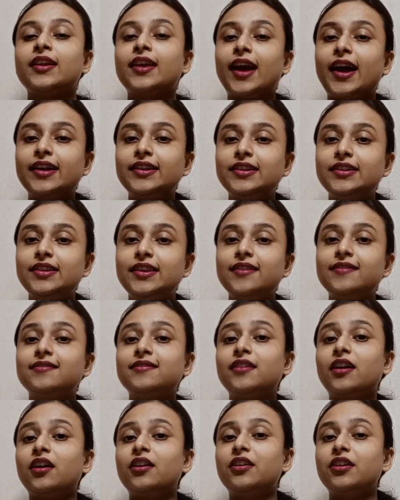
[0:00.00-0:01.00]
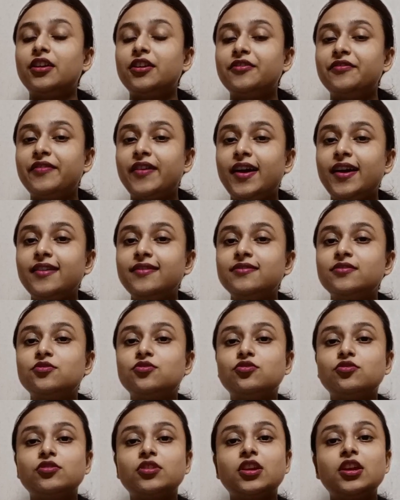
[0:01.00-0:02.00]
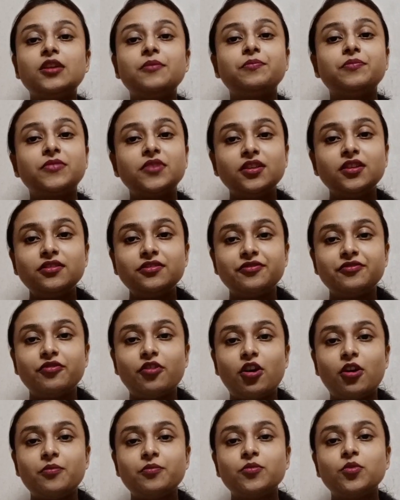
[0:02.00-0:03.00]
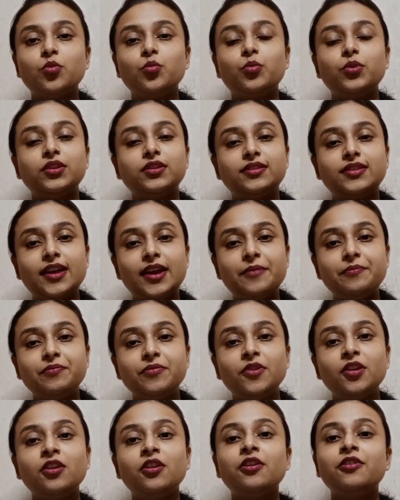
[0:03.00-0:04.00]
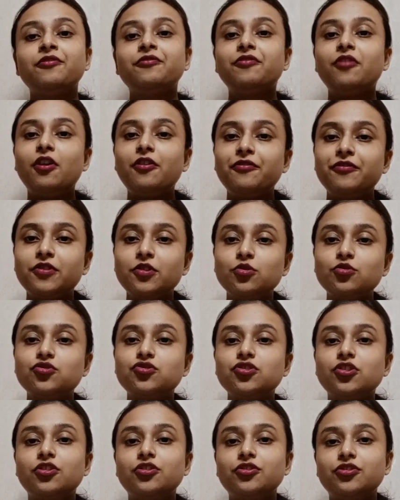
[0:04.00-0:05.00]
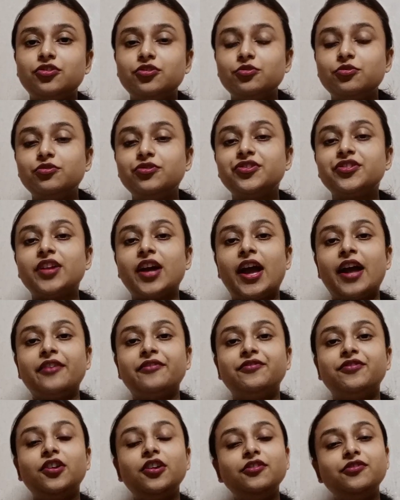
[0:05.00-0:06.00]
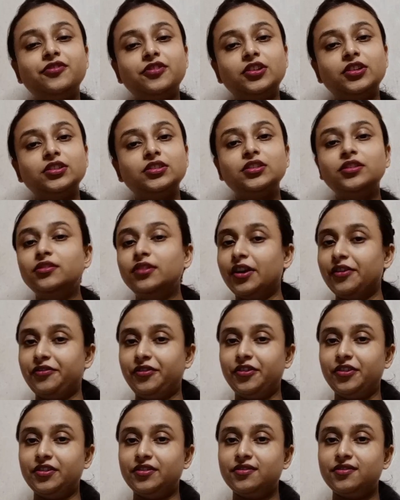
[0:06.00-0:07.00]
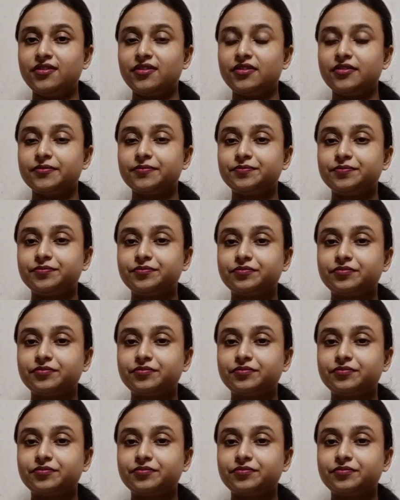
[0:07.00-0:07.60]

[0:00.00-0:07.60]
Candidates are advised to keep this form with them for future use and for further reference.